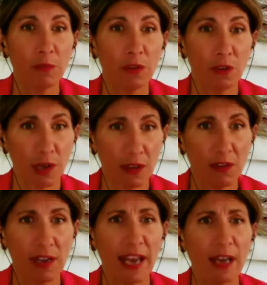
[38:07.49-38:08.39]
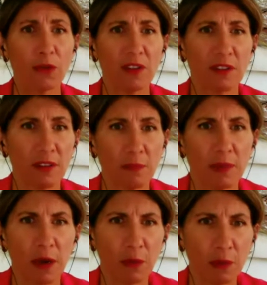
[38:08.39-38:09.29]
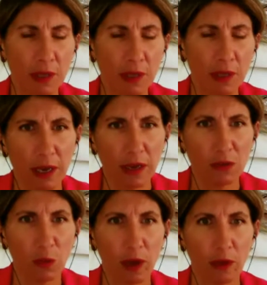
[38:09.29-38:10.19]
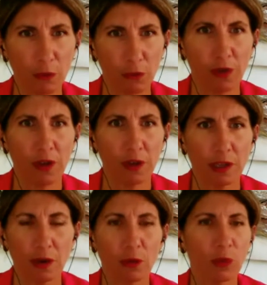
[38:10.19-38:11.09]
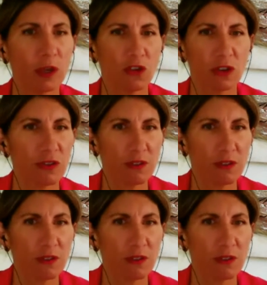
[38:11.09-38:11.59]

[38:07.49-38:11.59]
So it's an ecosystem that really creates wealth for their little region.